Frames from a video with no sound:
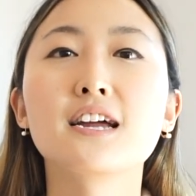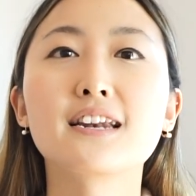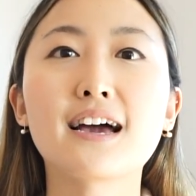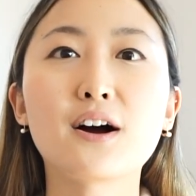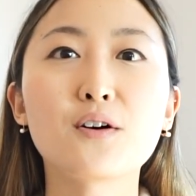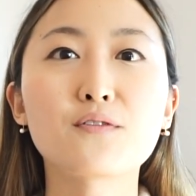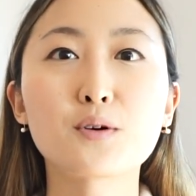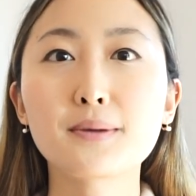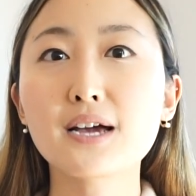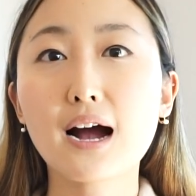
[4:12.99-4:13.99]
Now, for
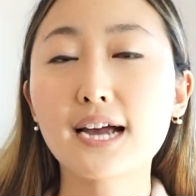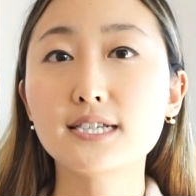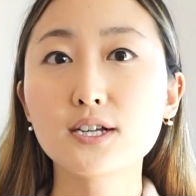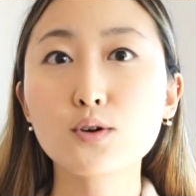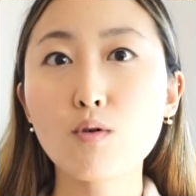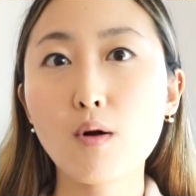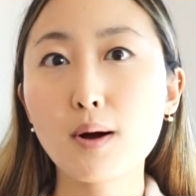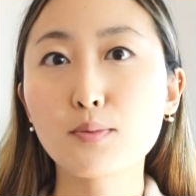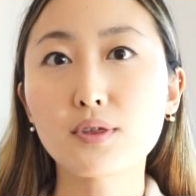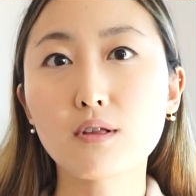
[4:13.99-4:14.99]
me, I didn't grow
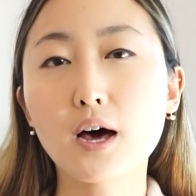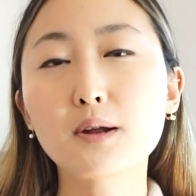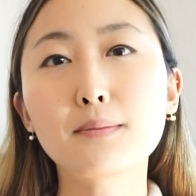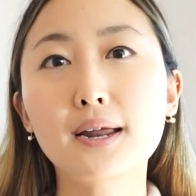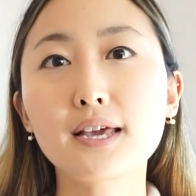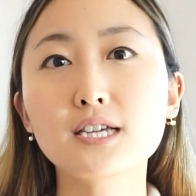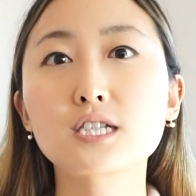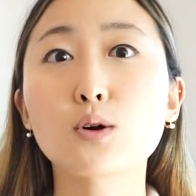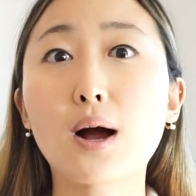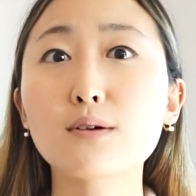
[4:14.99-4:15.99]
up with a lot of money,
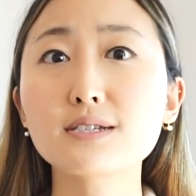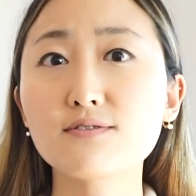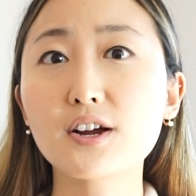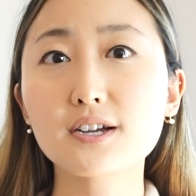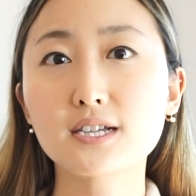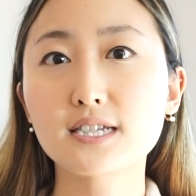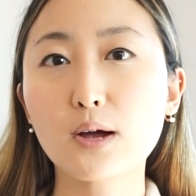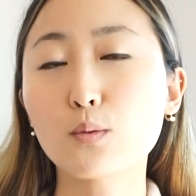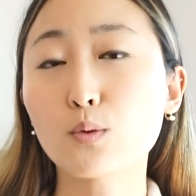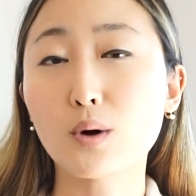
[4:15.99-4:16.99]
so I was very
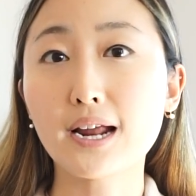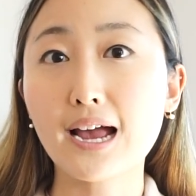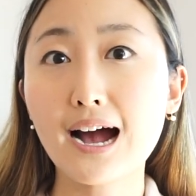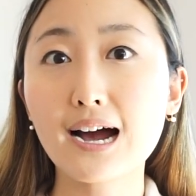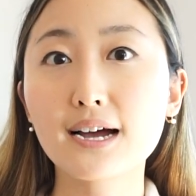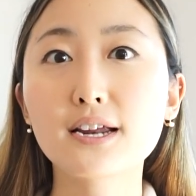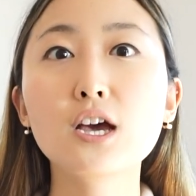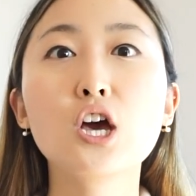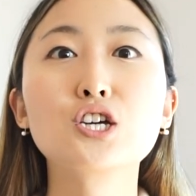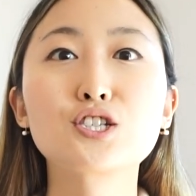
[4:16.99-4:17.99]
content with what I had.
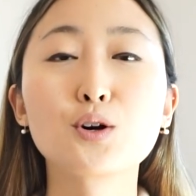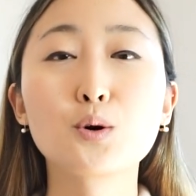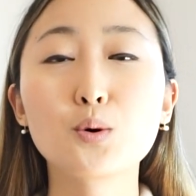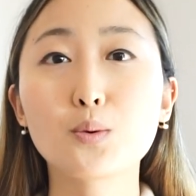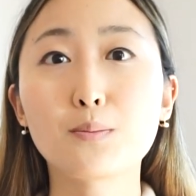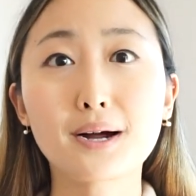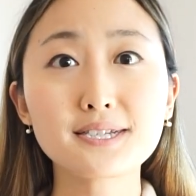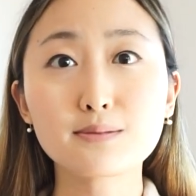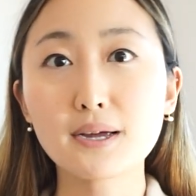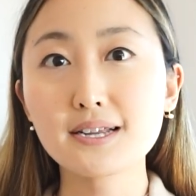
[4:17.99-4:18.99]
So my
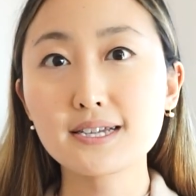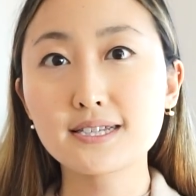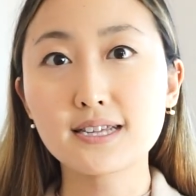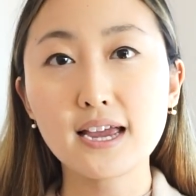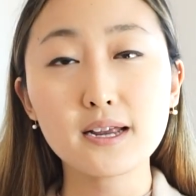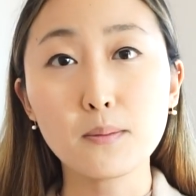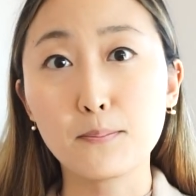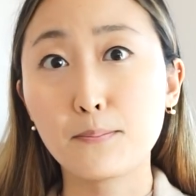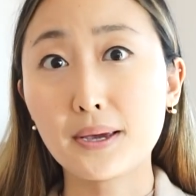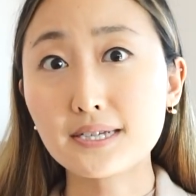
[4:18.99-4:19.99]
spending stayed
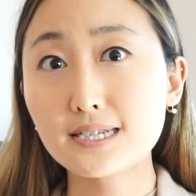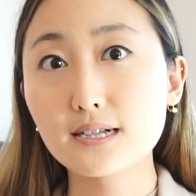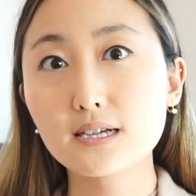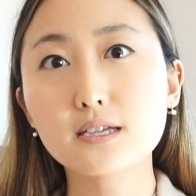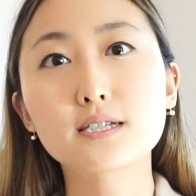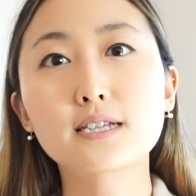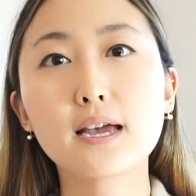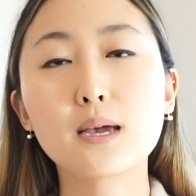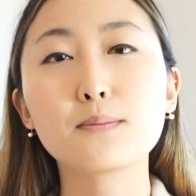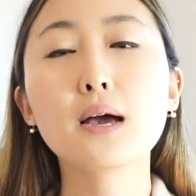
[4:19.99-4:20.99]
basically the
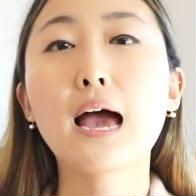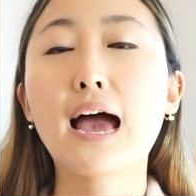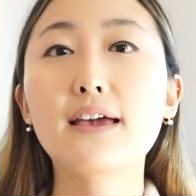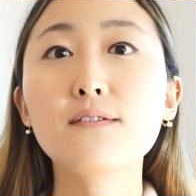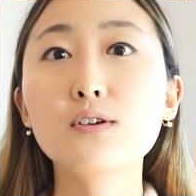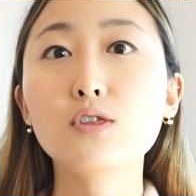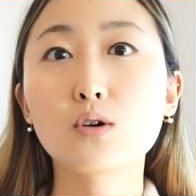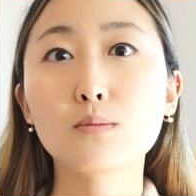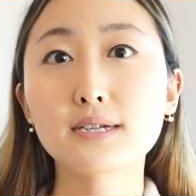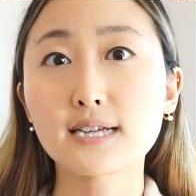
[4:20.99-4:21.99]
same, even
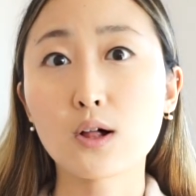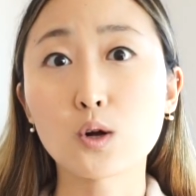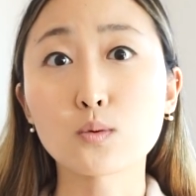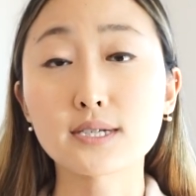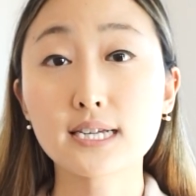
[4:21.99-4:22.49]
though my salary was